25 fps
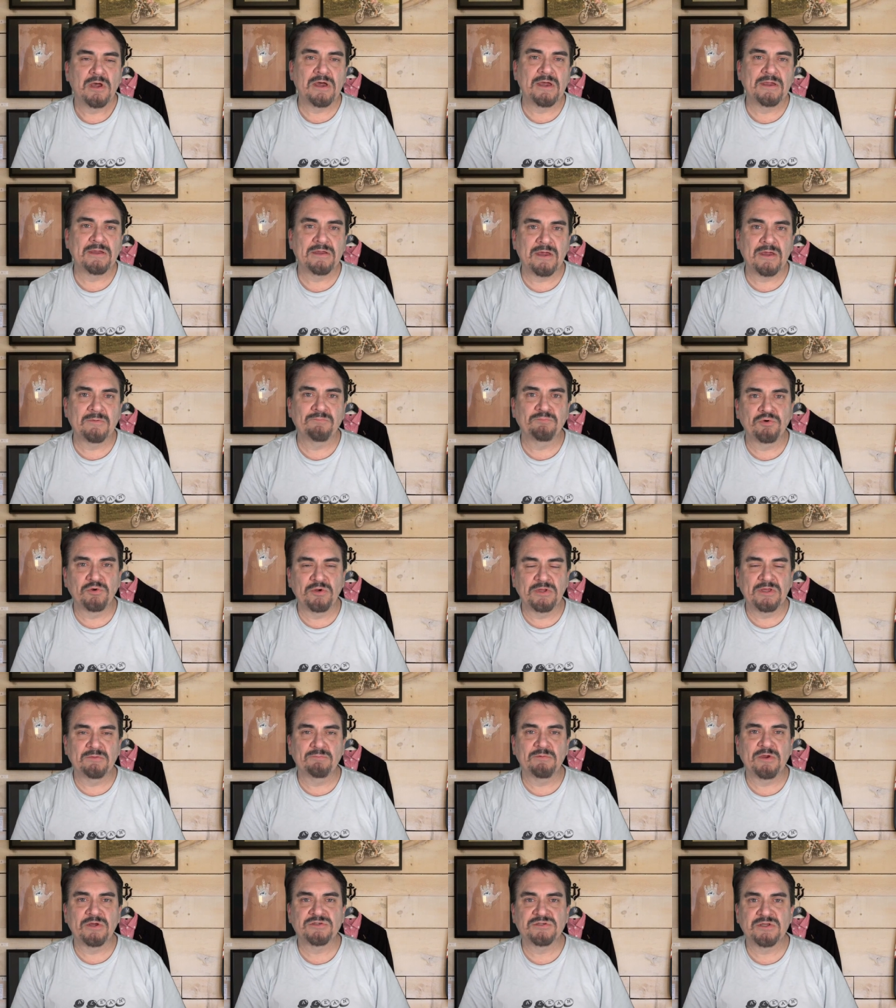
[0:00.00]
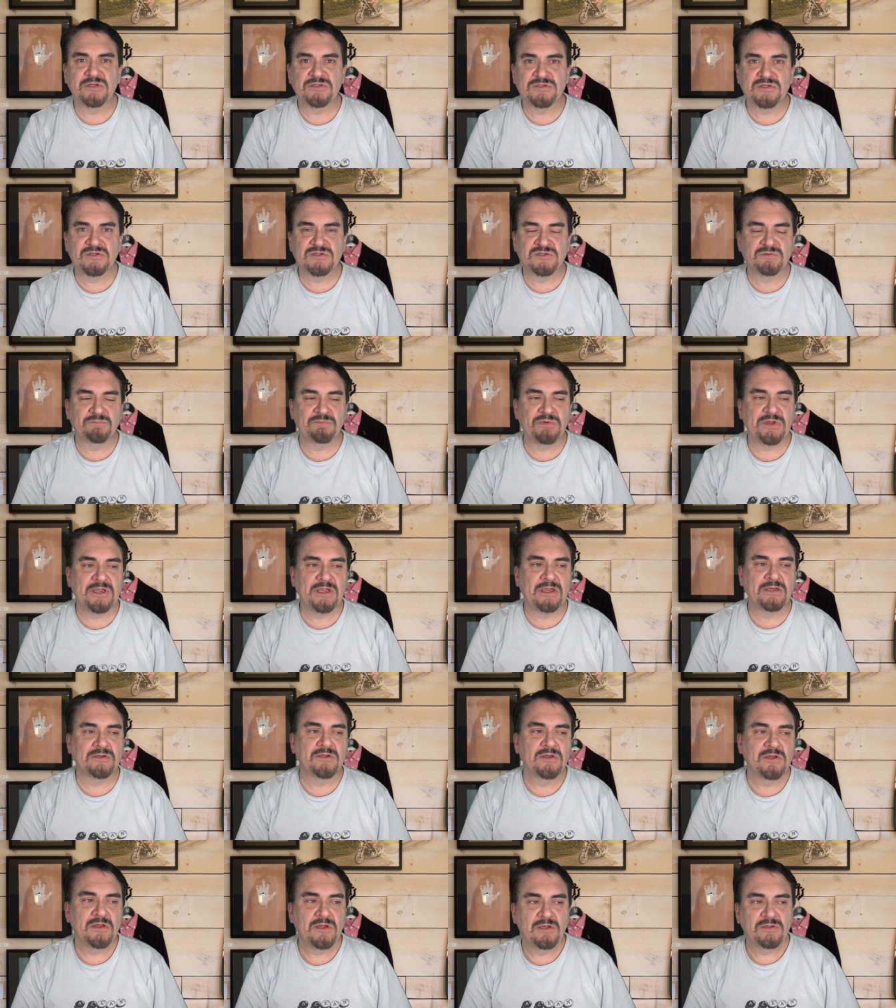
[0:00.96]
I pretty much
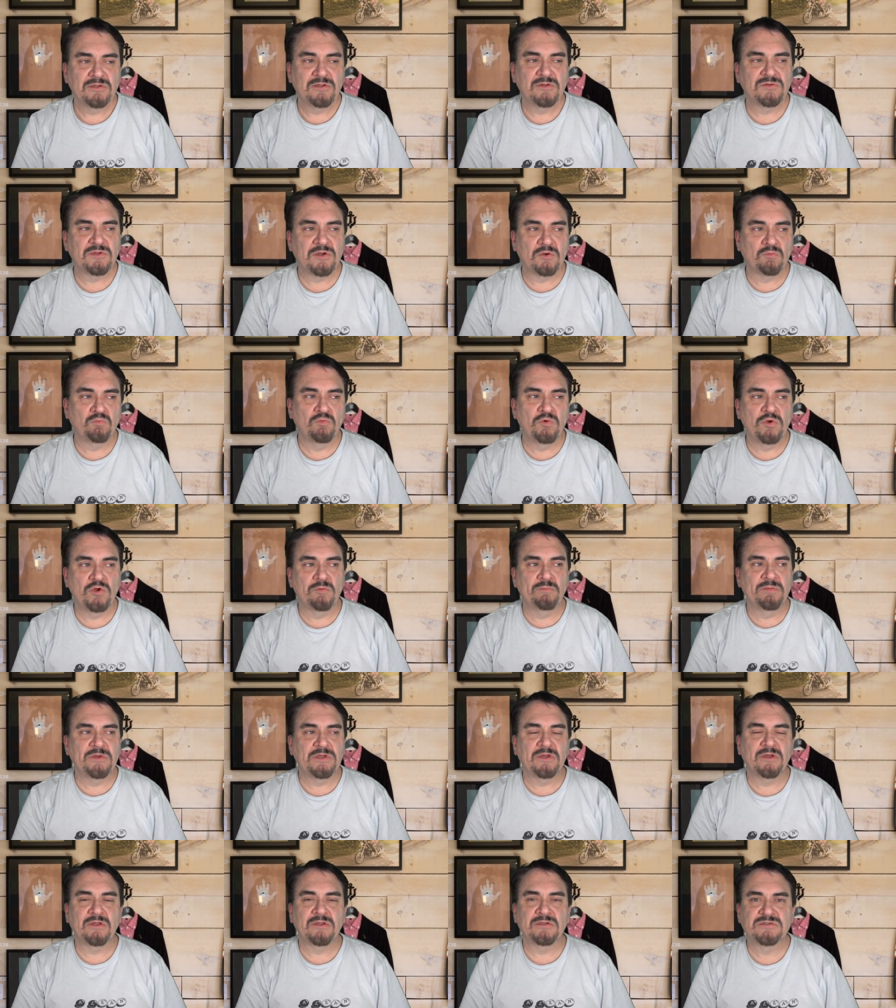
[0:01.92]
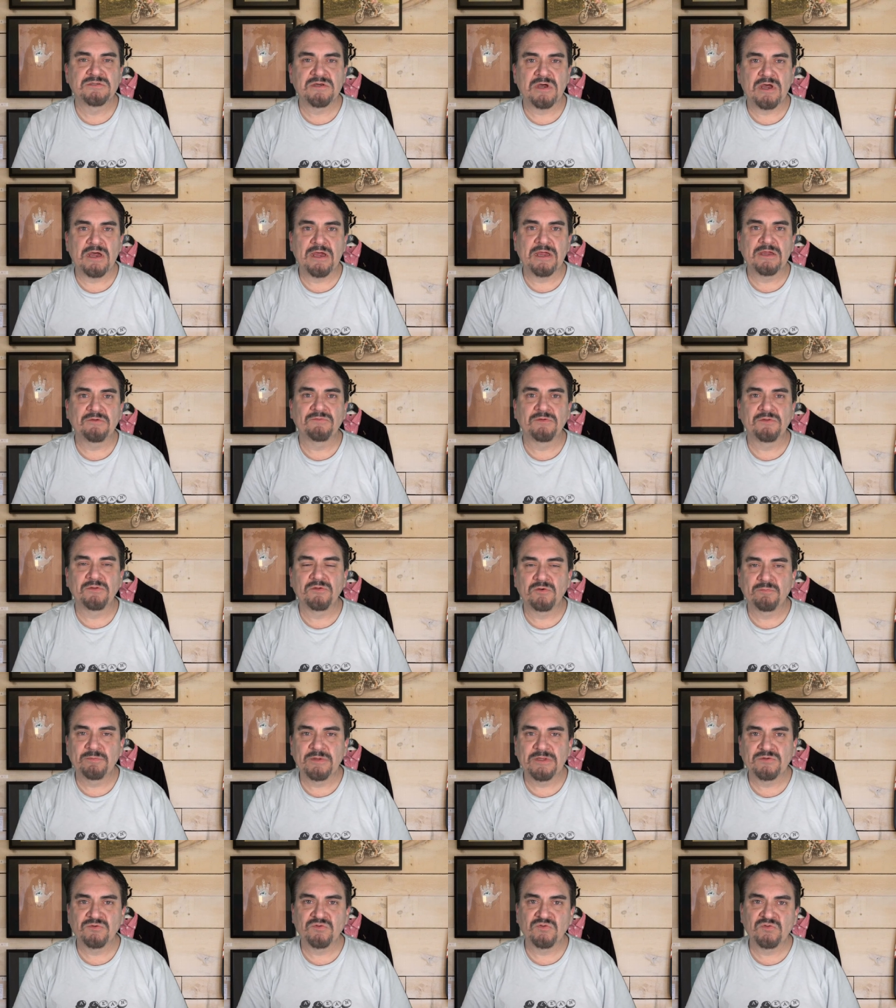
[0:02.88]
anticipate that there will be a dive a
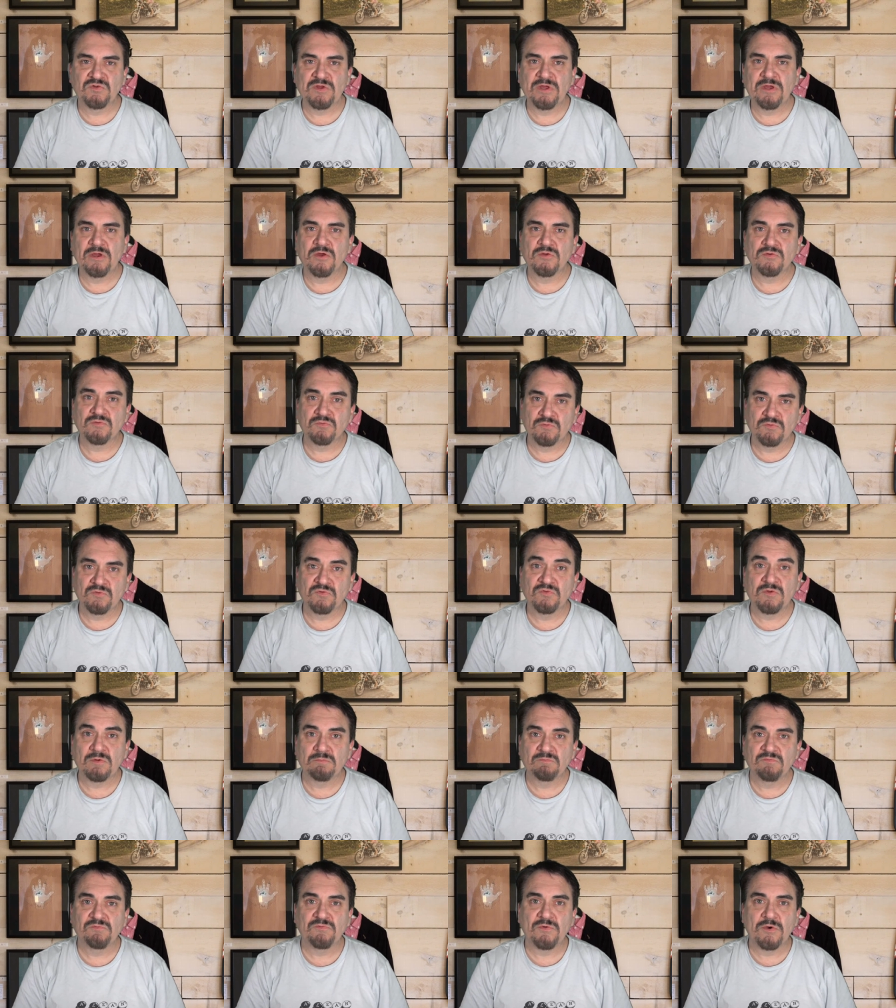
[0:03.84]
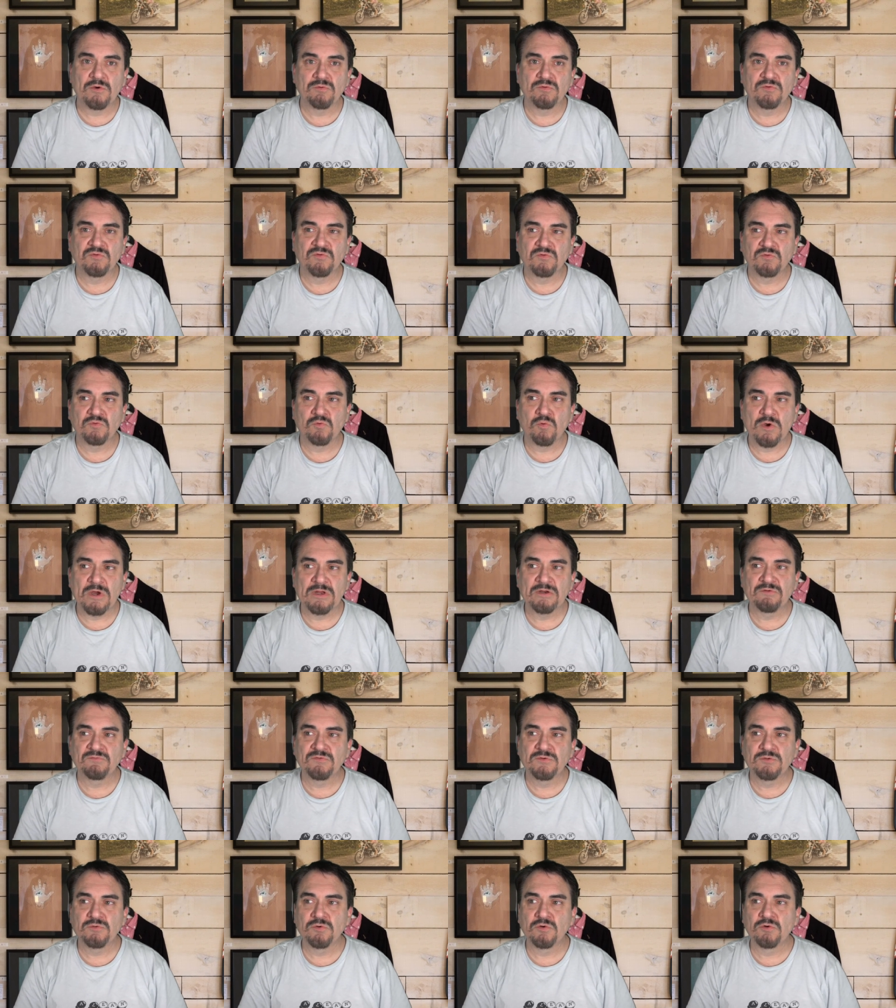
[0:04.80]
little bit in sales for some folks, quite a
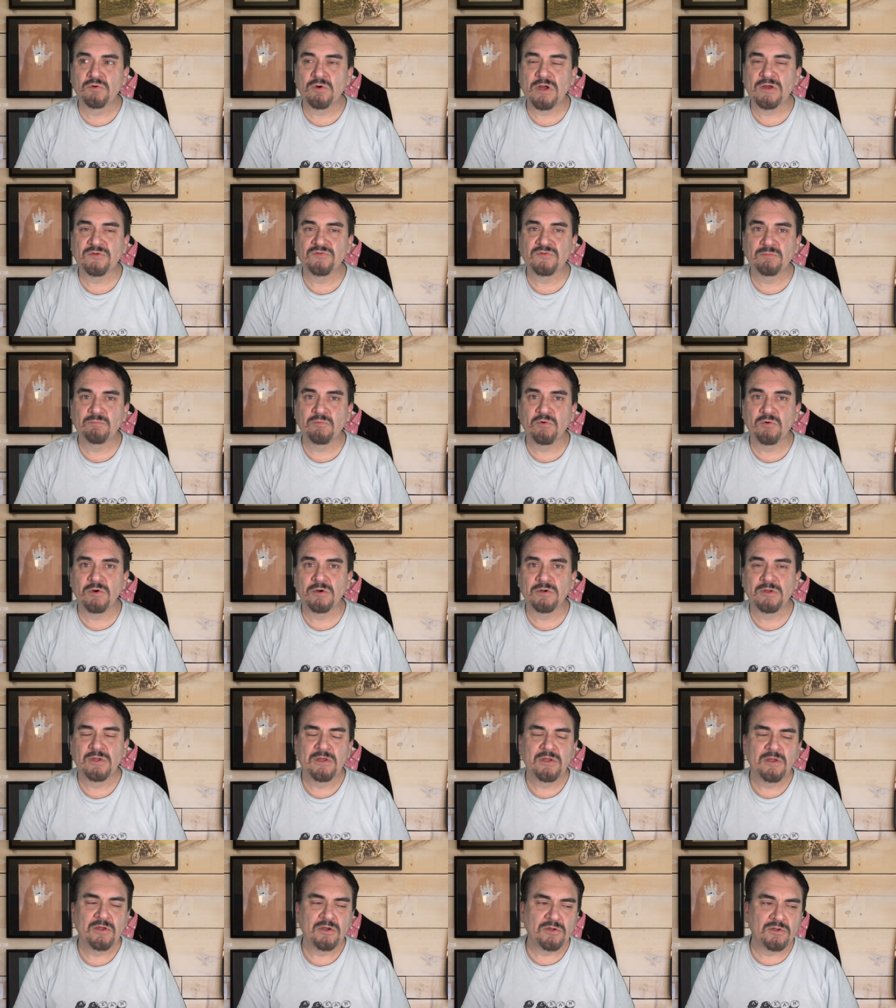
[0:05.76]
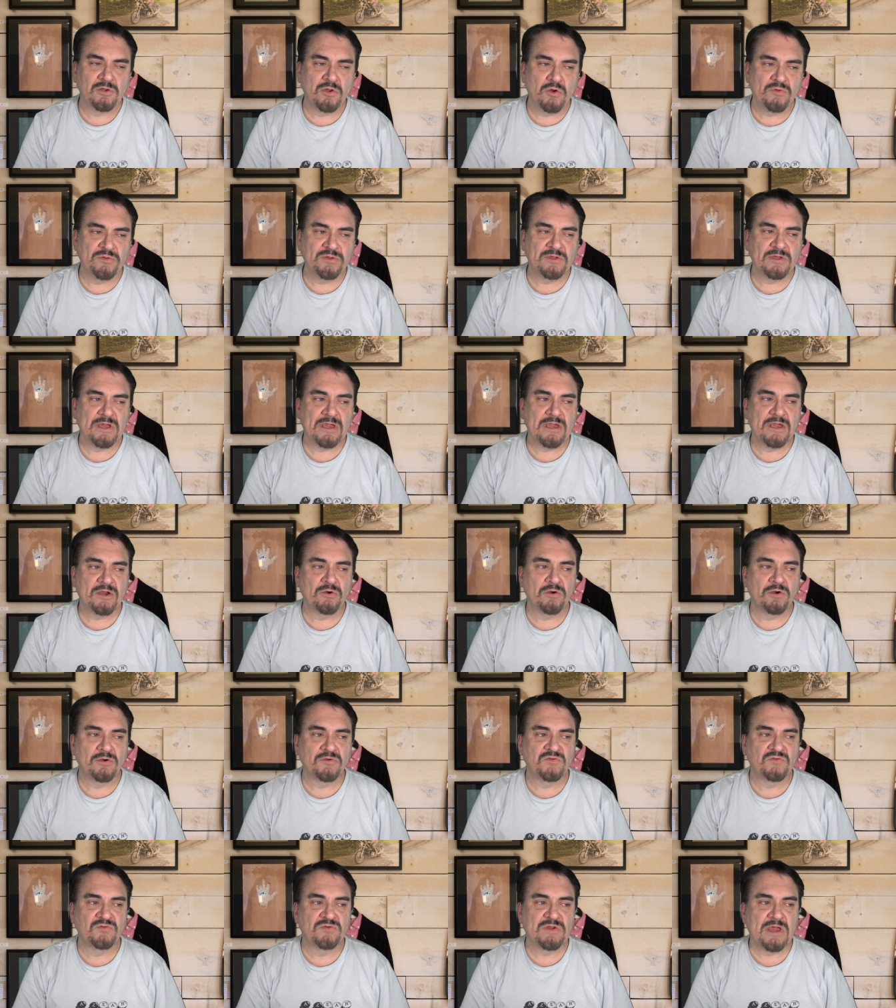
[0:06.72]
few across the board. Clothing, I
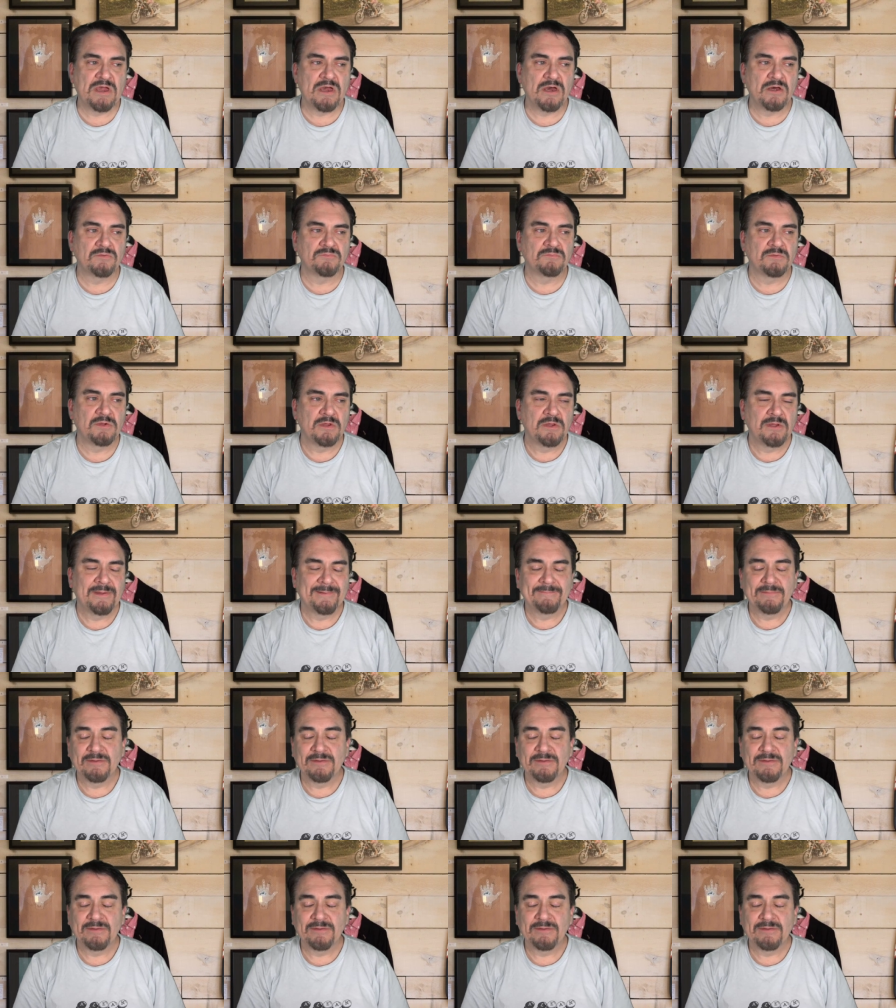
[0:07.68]
heard's down.